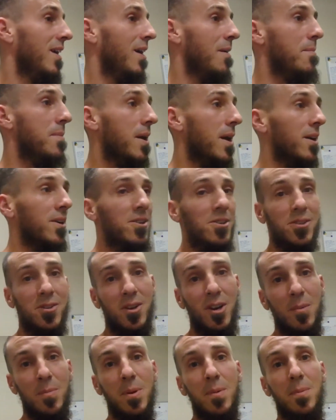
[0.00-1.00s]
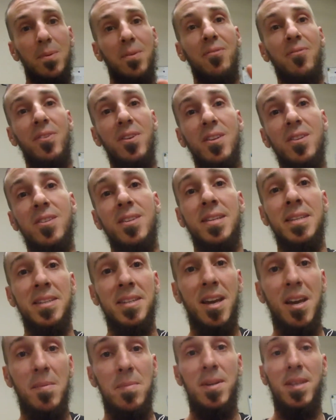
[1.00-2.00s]
I'm not sure I'll be able to finish it in
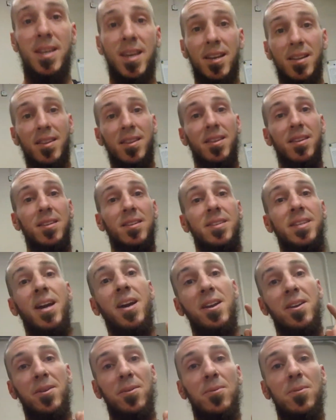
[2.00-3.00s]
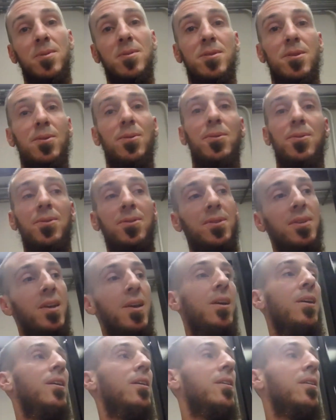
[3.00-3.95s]
time to get the dyno results